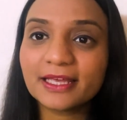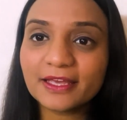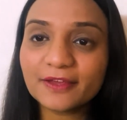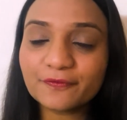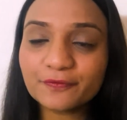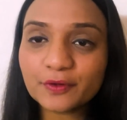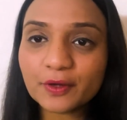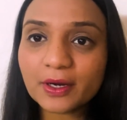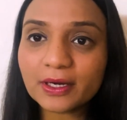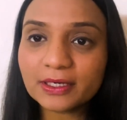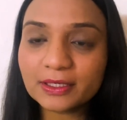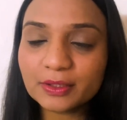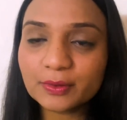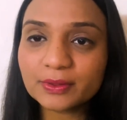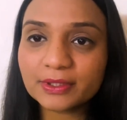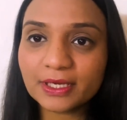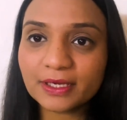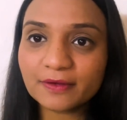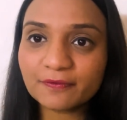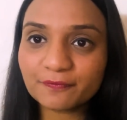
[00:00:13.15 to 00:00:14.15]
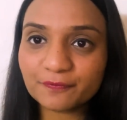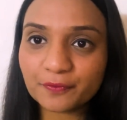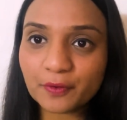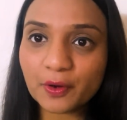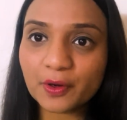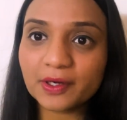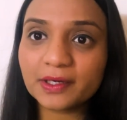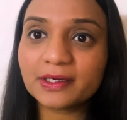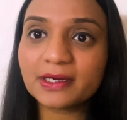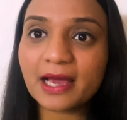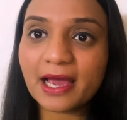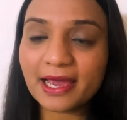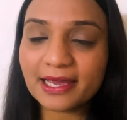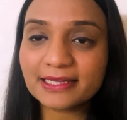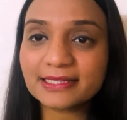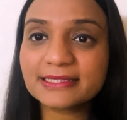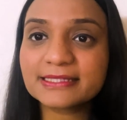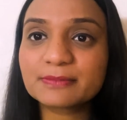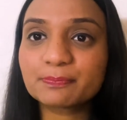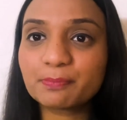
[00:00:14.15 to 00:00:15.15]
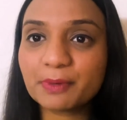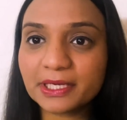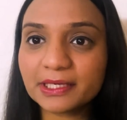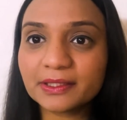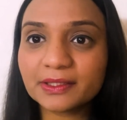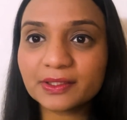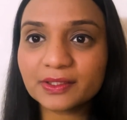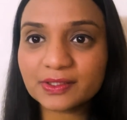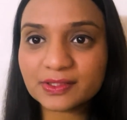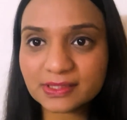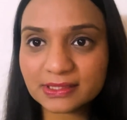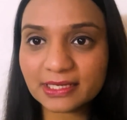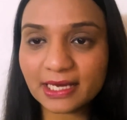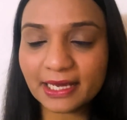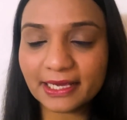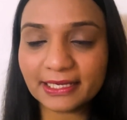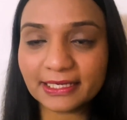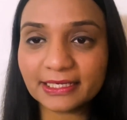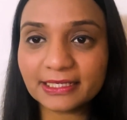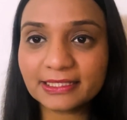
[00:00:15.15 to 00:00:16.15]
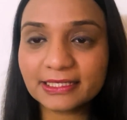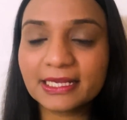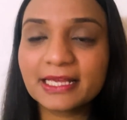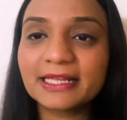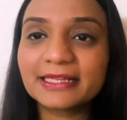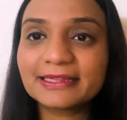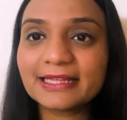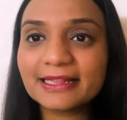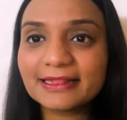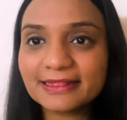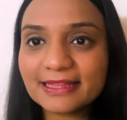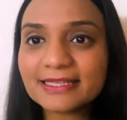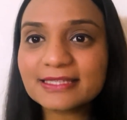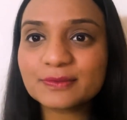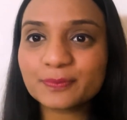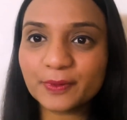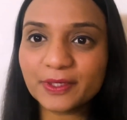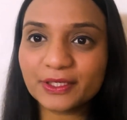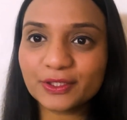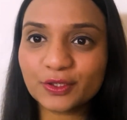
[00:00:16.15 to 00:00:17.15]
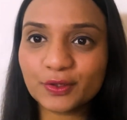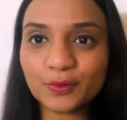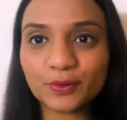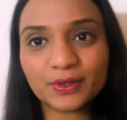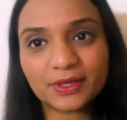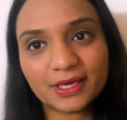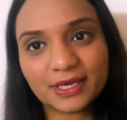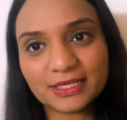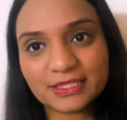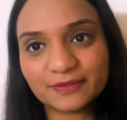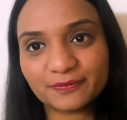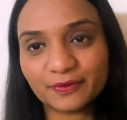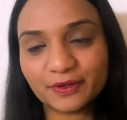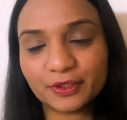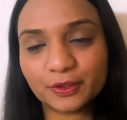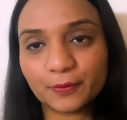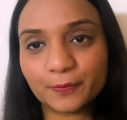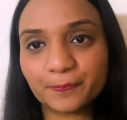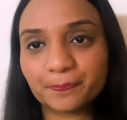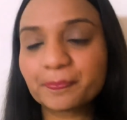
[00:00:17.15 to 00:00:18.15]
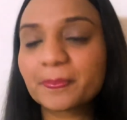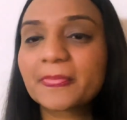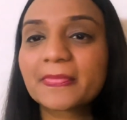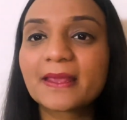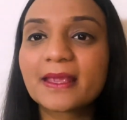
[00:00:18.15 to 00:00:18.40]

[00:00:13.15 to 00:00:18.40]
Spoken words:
If you are looking for IELTS beginner's guide, then this video is for you.